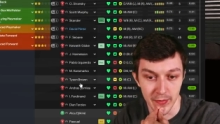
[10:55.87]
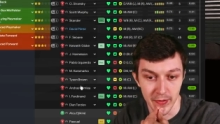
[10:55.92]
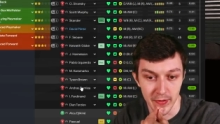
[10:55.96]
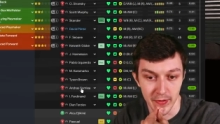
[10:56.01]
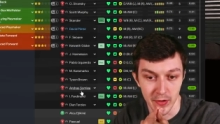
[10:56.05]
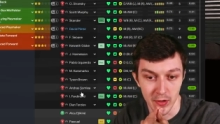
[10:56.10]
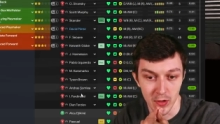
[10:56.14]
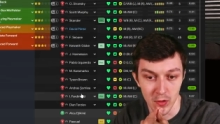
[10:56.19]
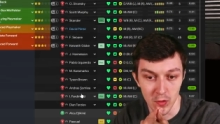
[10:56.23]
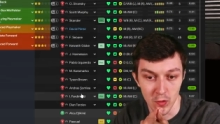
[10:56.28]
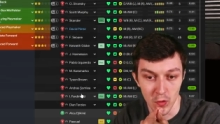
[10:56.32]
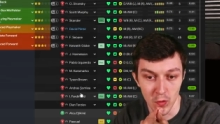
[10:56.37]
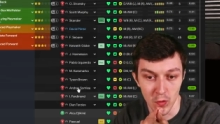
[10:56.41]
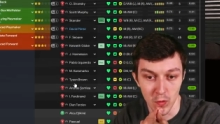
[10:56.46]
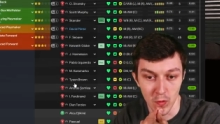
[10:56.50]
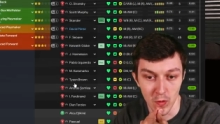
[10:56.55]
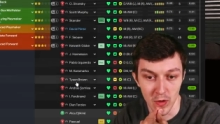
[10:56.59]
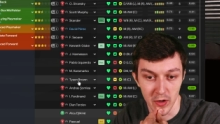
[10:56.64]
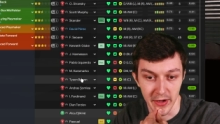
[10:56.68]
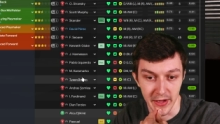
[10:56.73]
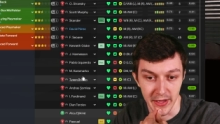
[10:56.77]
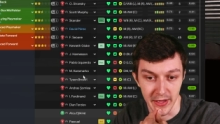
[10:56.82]
Not
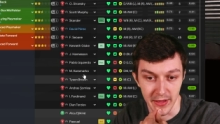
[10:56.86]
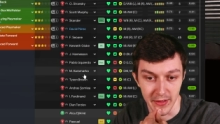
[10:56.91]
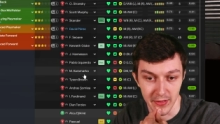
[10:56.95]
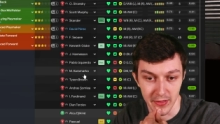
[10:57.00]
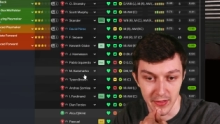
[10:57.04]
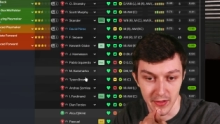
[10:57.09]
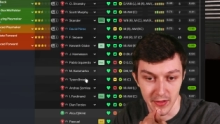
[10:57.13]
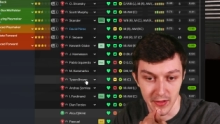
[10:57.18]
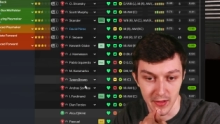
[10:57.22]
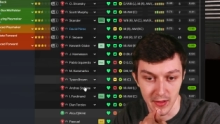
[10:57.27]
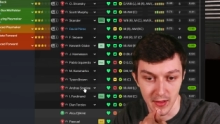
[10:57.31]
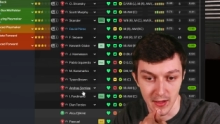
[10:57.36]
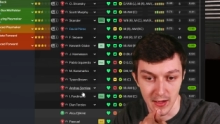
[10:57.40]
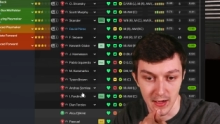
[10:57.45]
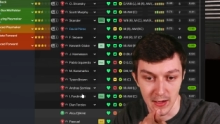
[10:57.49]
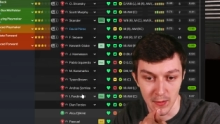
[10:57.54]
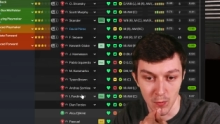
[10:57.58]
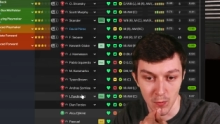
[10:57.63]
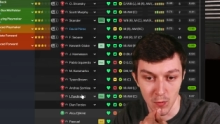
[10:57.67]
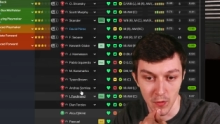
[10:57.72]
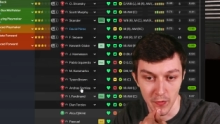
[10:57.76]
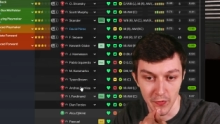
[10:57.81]
quite. I
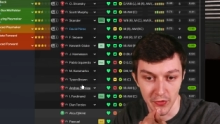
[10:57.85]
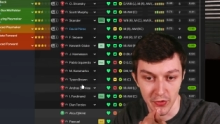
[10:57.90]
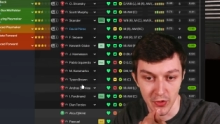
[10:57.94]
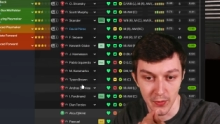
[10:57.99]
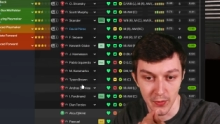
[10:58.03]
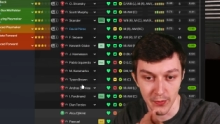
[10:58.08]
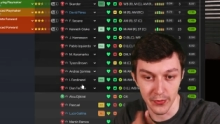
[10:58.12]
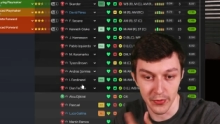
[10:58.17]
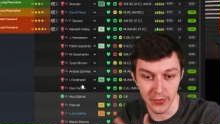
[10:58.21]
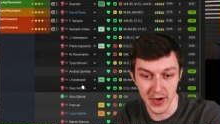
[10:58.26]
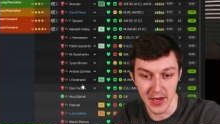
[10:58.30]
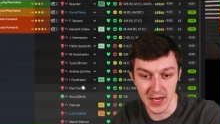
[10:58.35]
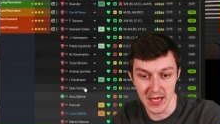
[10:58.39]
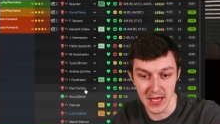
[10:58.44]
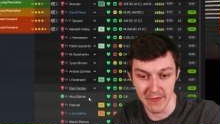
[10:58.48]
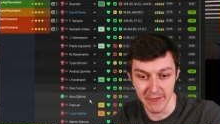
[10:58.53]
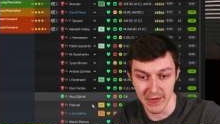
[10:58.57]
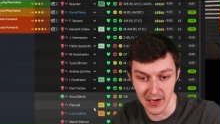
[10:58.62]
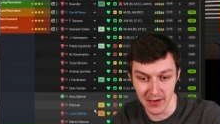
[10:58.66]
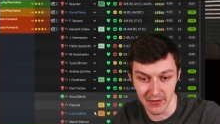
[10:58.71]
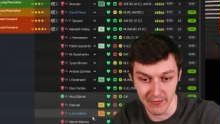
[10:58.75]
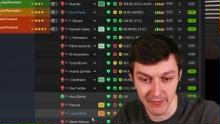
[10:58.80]
want to bring,
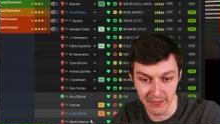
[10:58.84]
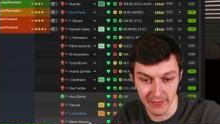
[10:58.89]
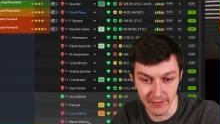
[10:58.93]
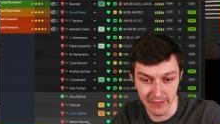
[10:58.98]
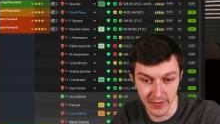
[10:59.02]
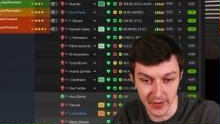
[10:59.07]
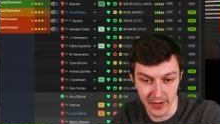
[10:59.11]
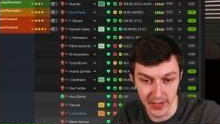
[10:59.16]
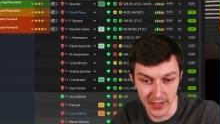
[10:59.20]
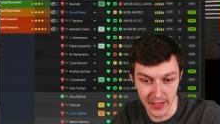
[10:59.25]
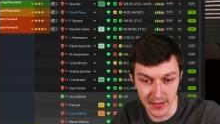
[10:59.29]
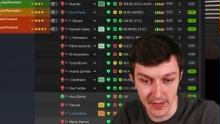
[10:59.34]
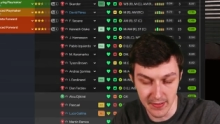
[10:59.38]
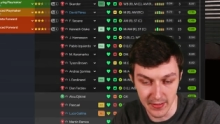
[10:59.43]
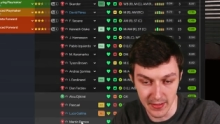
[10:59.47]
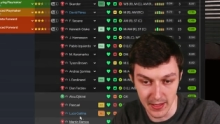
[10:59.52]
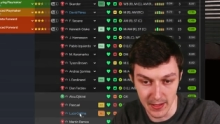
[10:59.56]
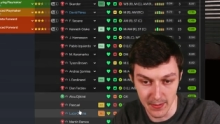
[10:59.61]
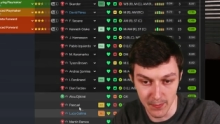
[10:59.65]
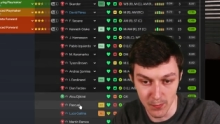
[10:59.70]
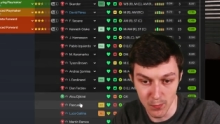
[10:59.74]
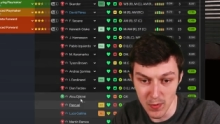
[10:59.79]
if I can find him,